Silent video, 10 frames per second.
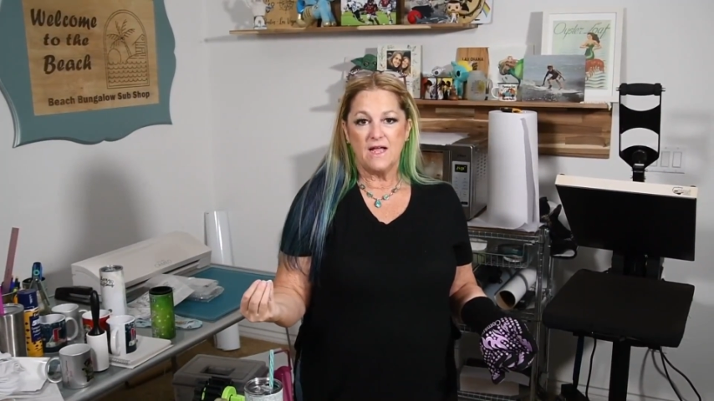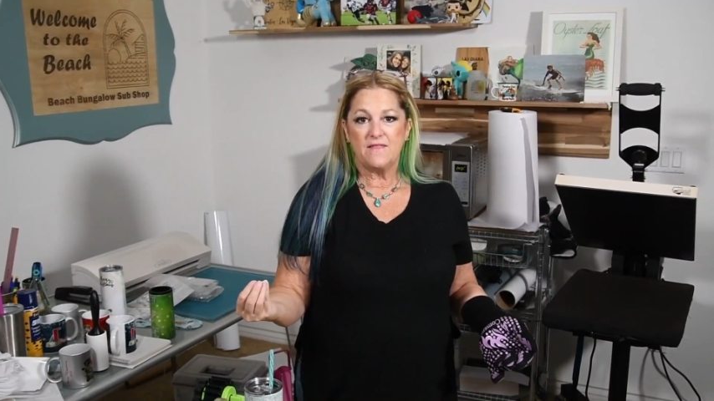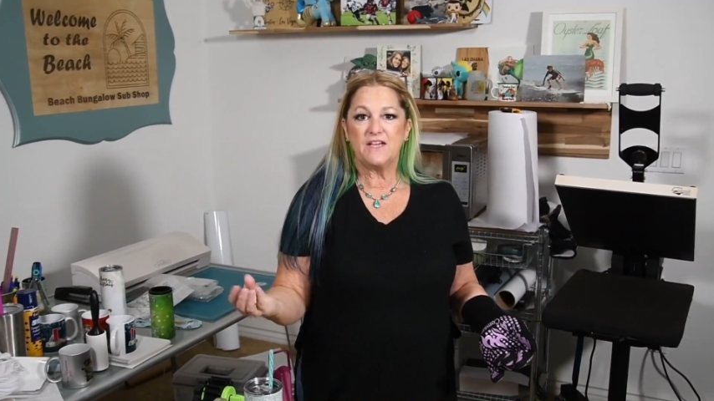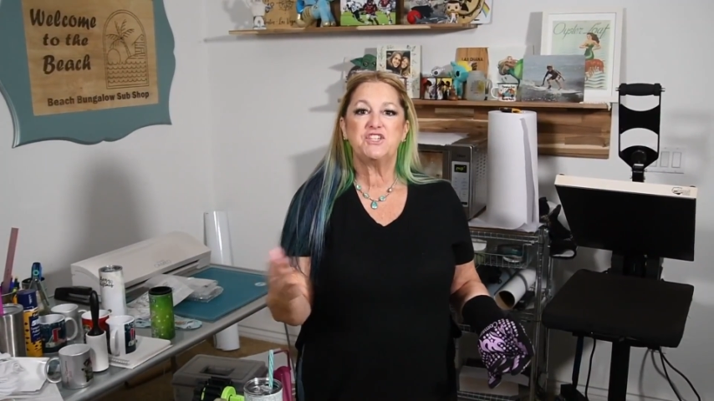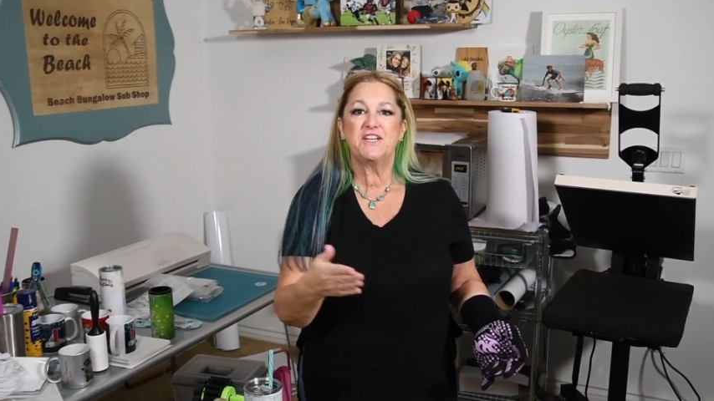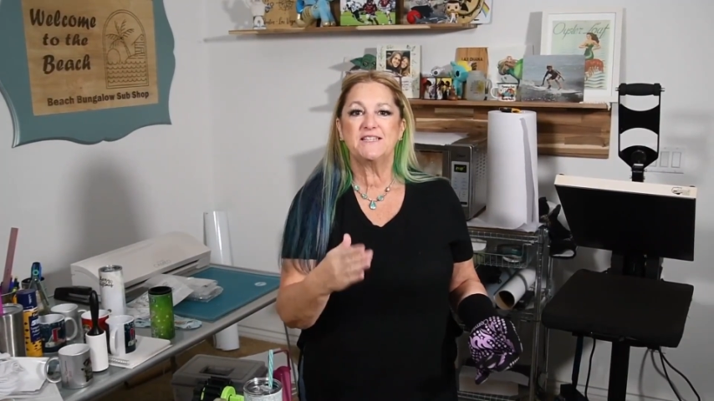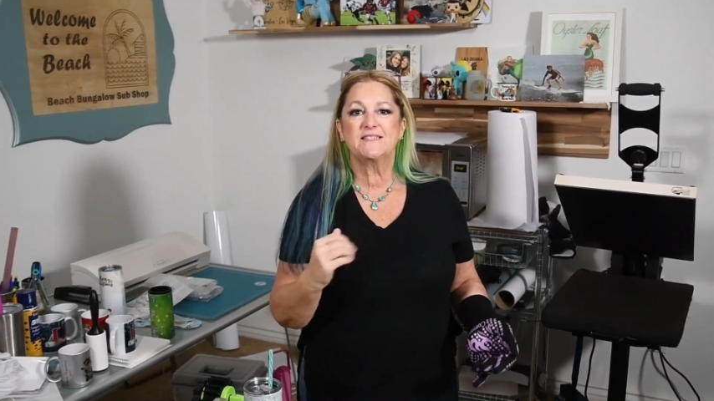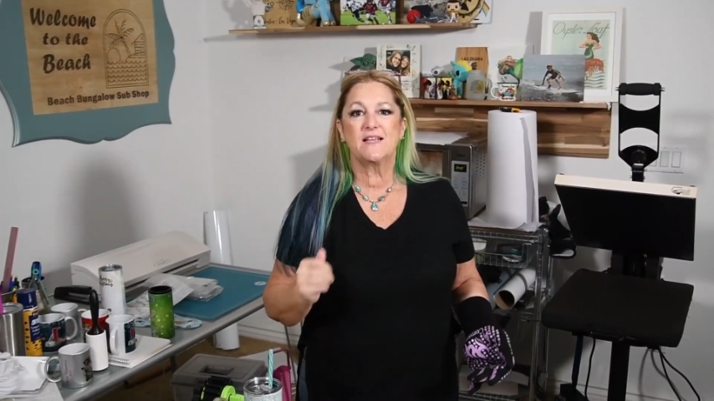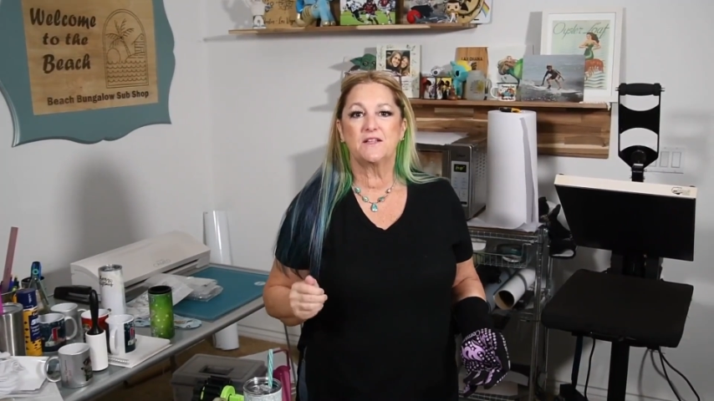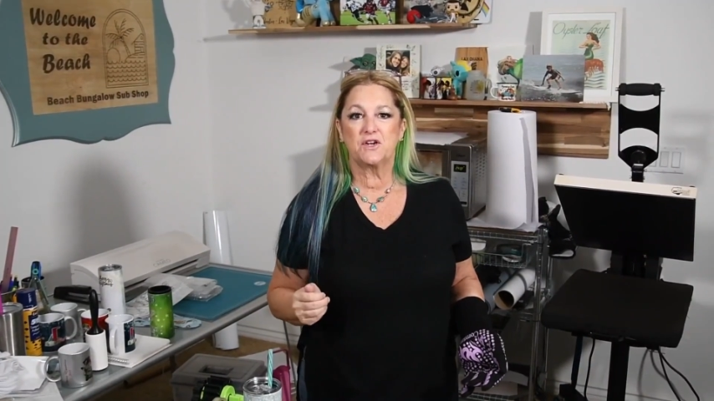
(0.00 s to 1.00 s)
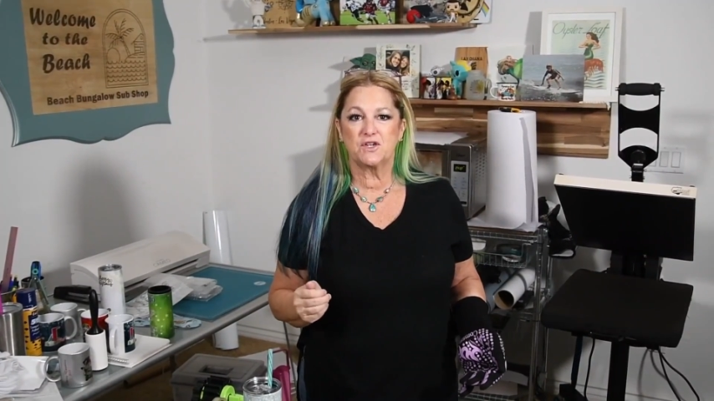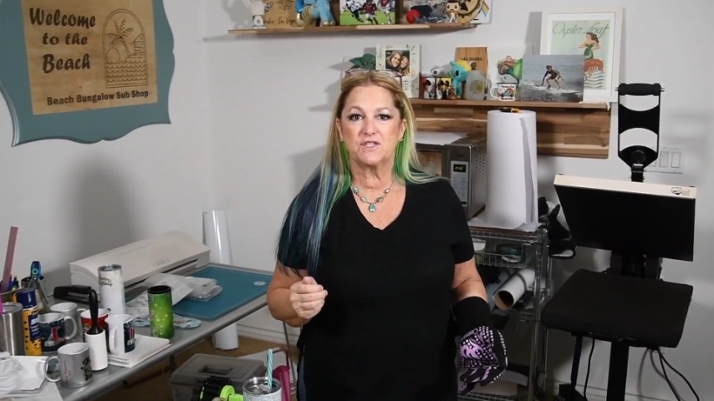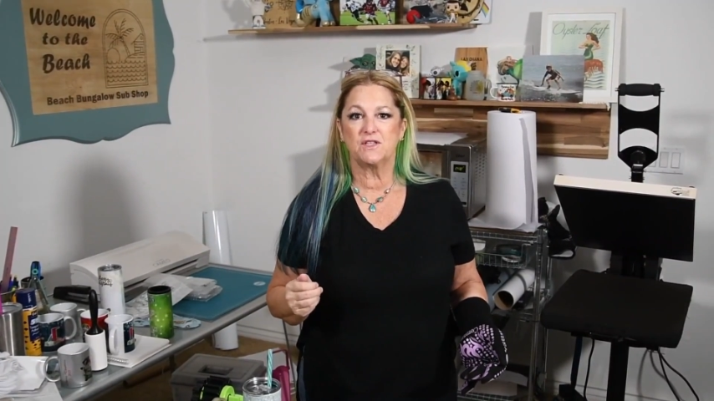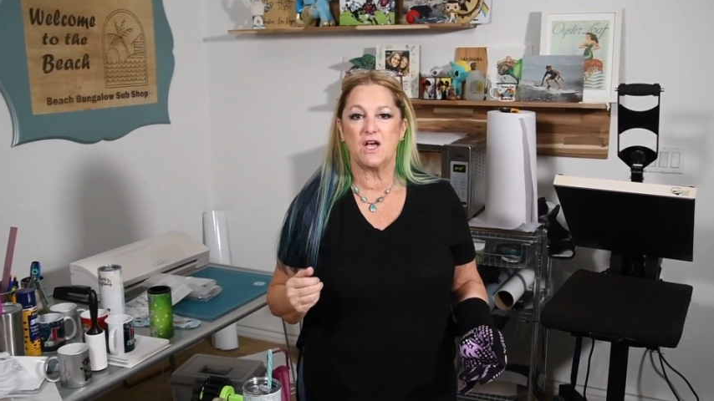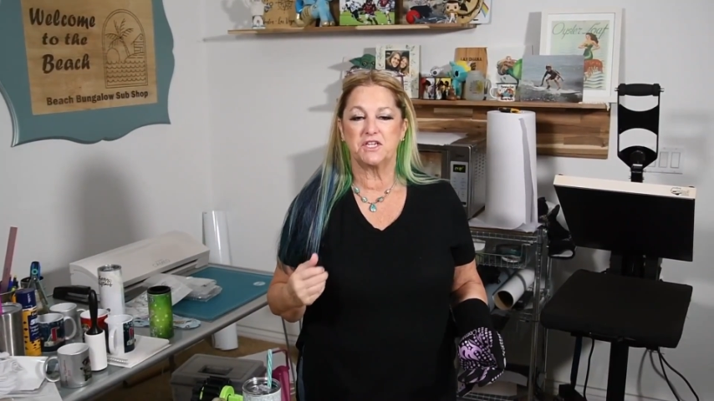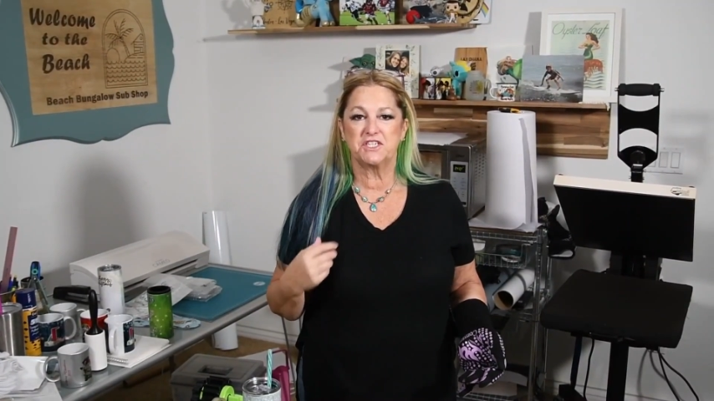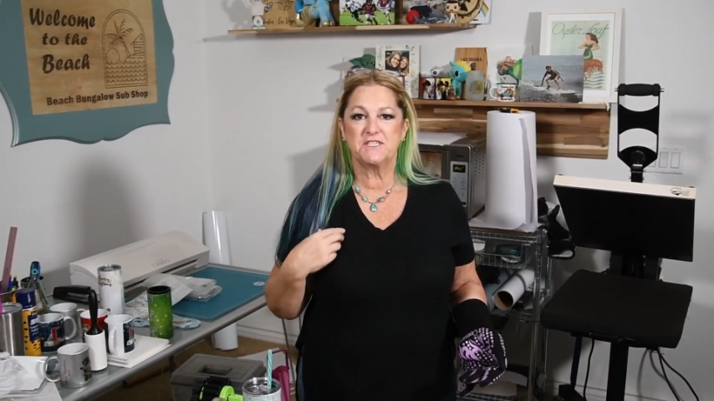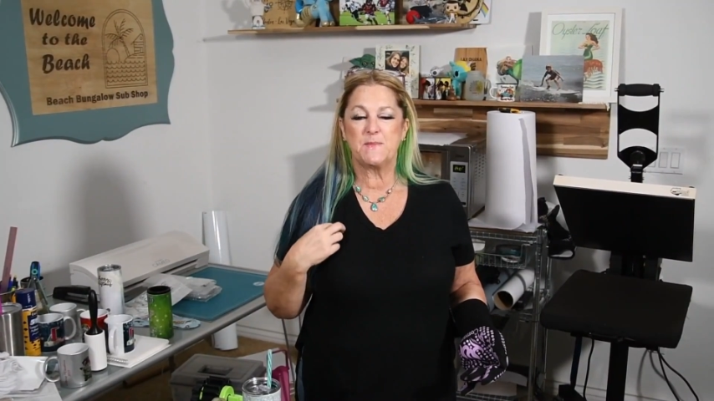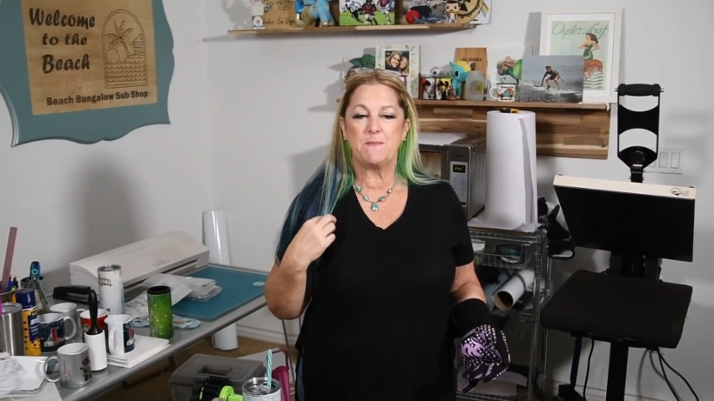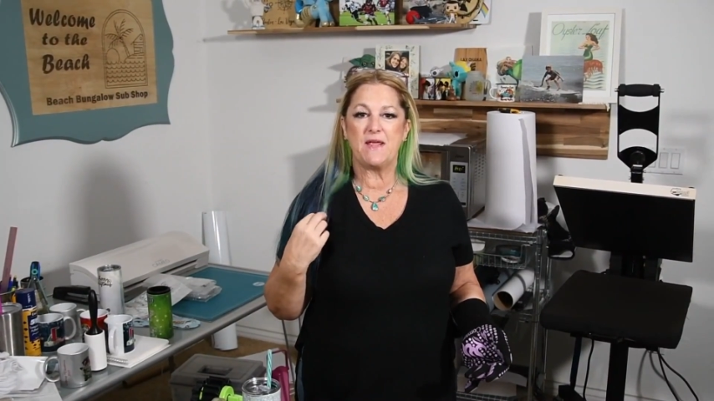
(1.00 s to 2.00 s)
that she can sell in her salon. She's
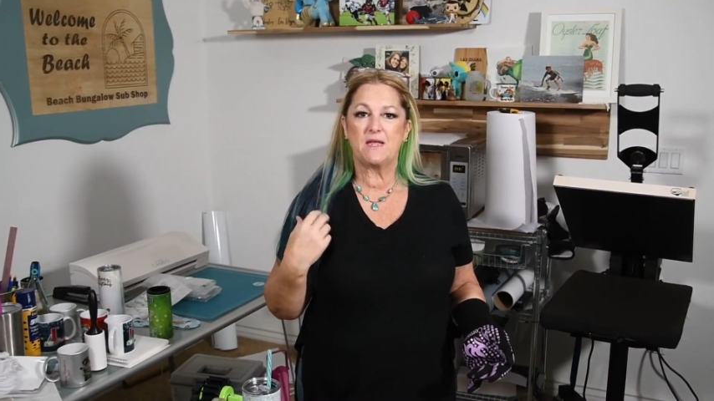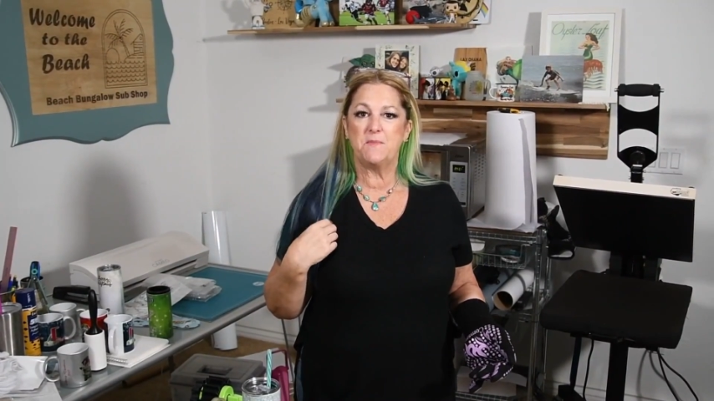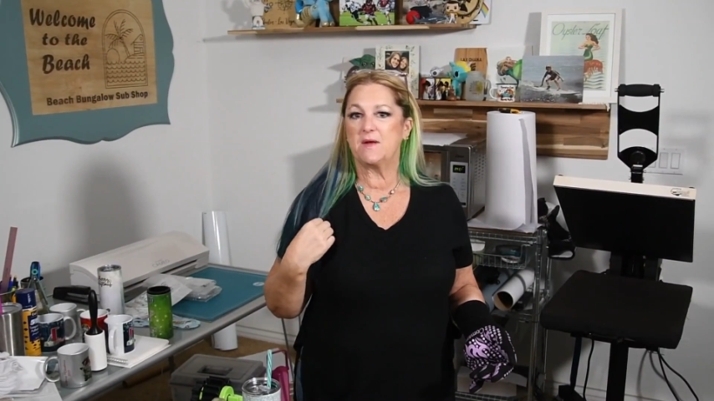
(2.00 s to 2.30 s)
been making me a